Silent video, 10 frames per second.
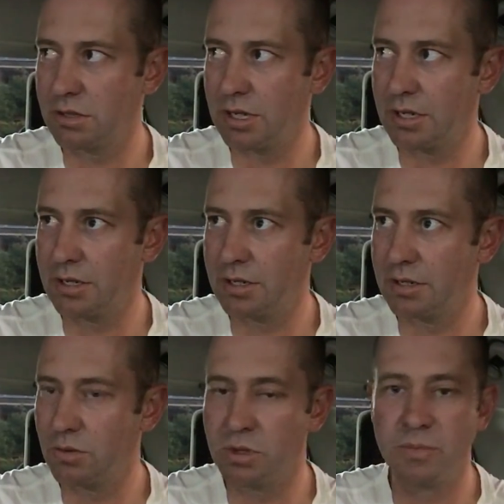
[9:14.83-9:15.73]

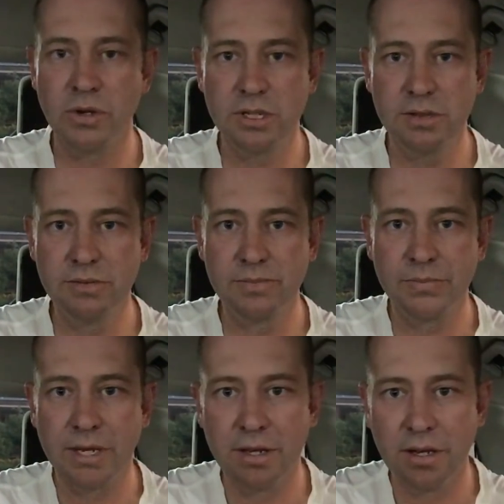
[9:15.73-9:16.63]
automotive.
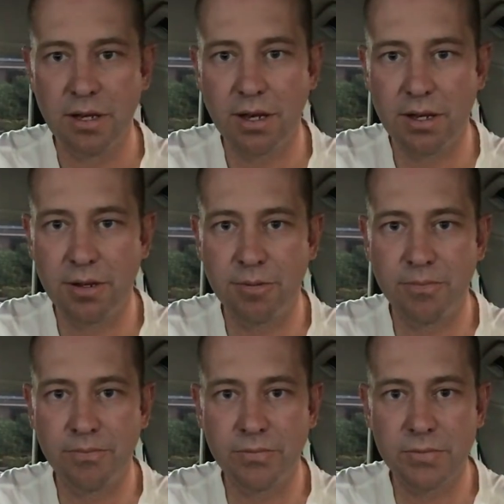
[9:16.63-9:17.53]

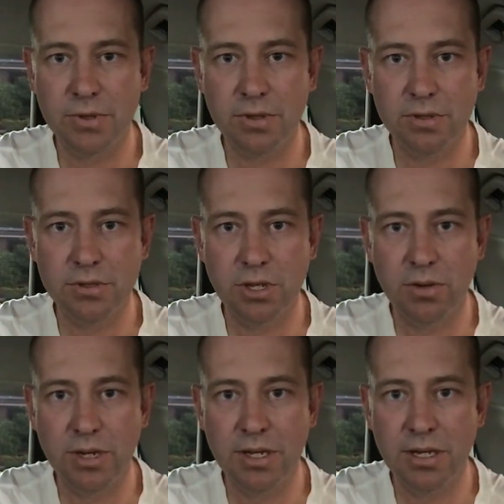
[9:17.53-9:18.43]

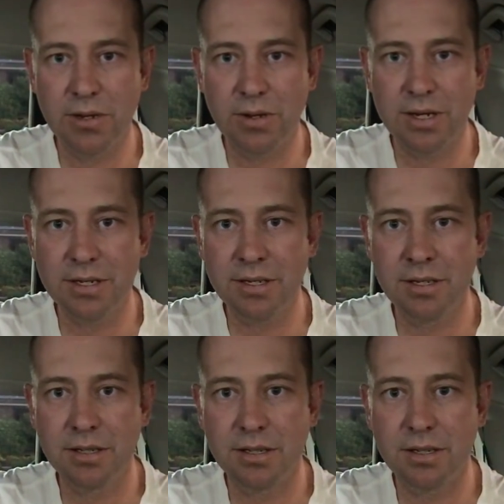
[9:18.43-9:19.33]
Joanne, how are
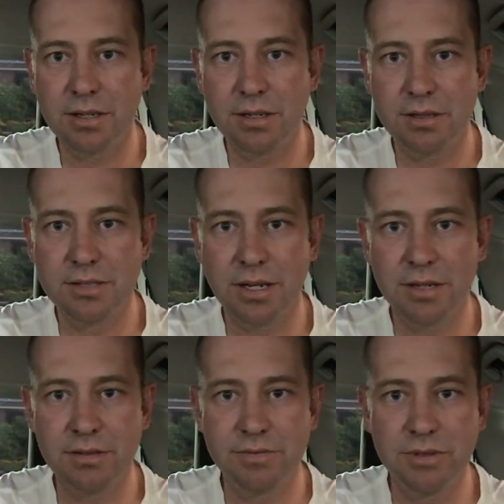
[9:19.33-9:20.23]
you?
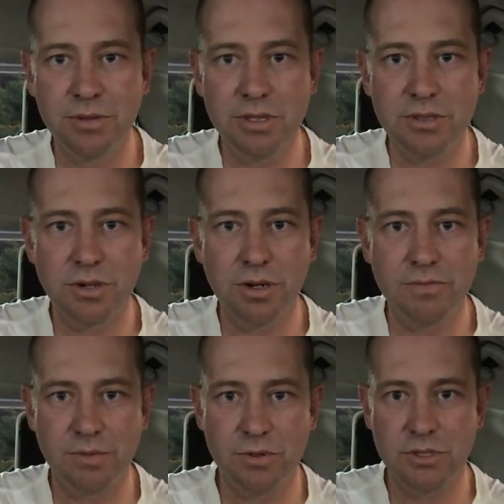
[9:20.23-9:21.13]
Done, filled it, drove,
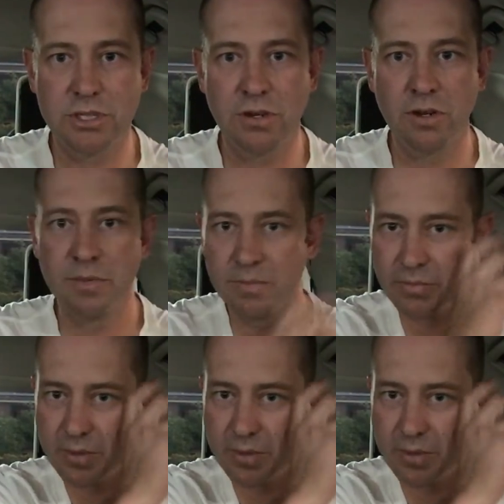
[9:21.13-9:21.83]
good job.